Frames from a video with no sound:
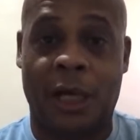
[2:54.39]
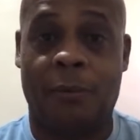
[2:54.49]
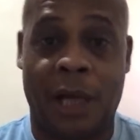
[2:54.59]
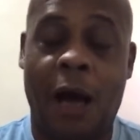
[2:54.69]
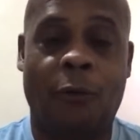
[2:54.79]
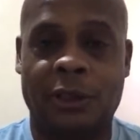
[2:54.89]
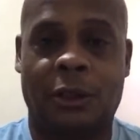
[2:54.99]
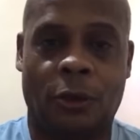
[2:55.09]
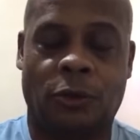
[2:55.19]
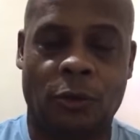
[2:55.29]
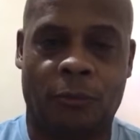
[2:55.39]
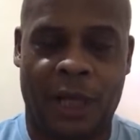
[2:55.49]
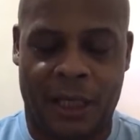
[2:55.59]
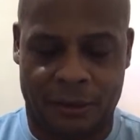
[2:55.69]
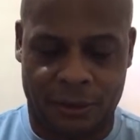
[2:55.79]
But I always go through the
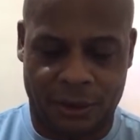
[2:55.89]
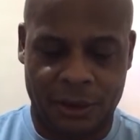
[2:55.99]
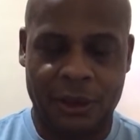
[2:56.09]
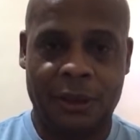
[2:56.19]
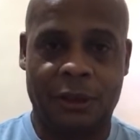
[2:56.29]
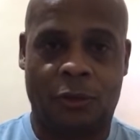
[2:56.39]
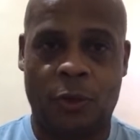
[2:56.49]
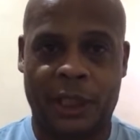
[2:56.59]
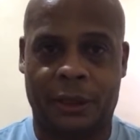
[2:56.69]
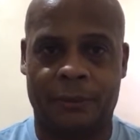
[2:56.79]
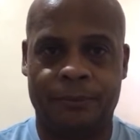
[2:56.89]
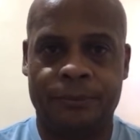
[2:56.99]
mountains. It's quicker.